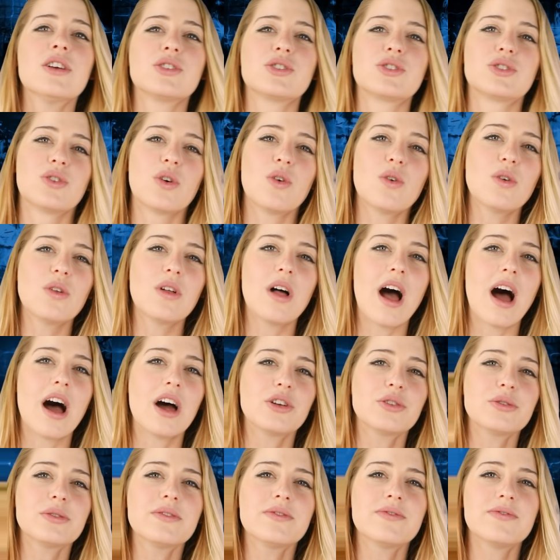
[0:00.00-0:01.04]
stole one
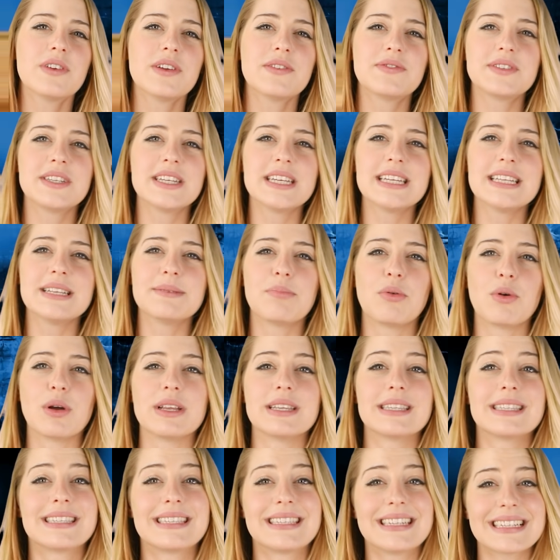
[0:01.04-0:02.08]
hundred fifteen
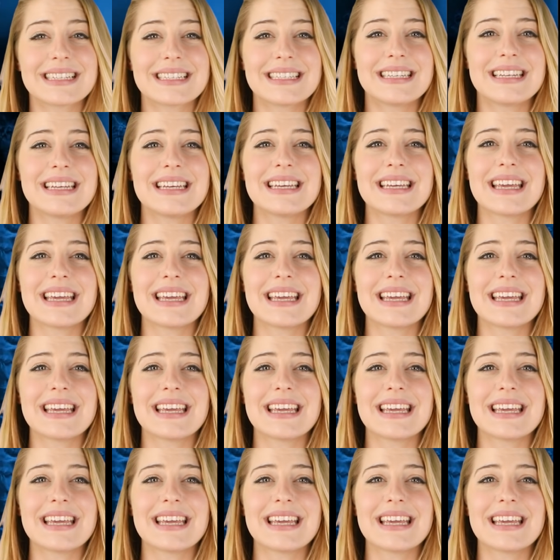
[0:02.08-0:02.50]
point one six